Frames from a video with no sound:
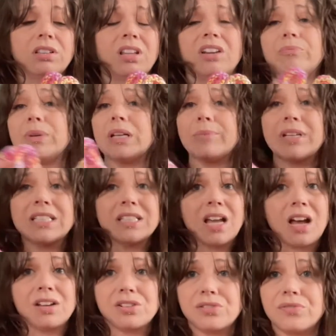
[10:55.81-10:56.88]
that have been in my
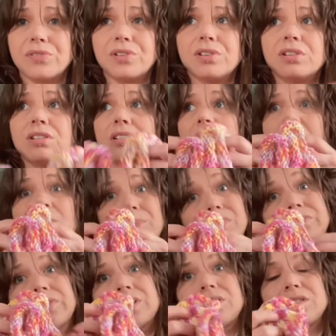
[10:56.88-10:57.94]
stash for a couple
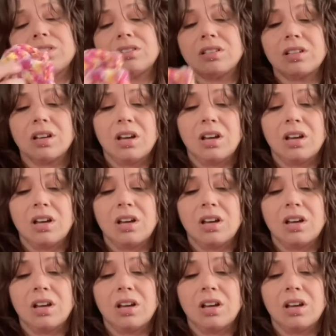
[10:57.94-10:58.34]
of years.